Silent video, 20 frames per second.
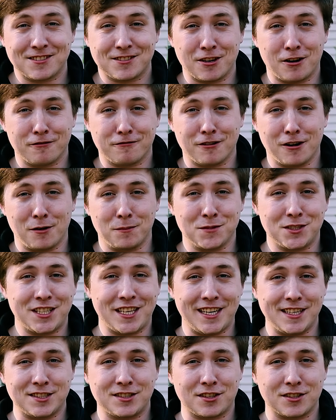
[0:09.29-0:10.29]
So from
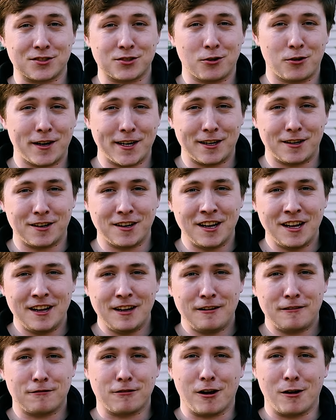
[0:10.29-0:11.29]
seeds to soil,
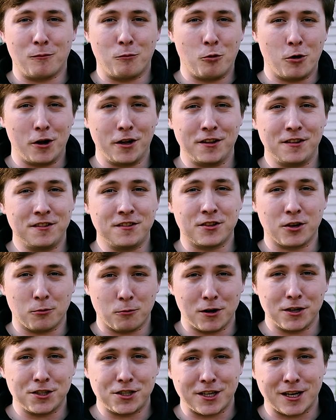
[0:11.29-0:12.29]
from wood to
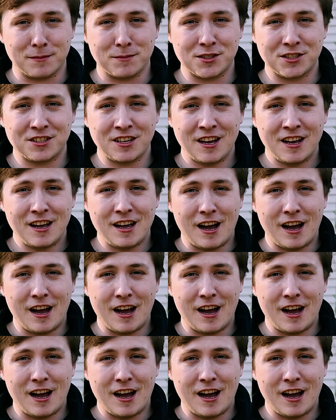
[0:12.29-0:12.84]
wood chips,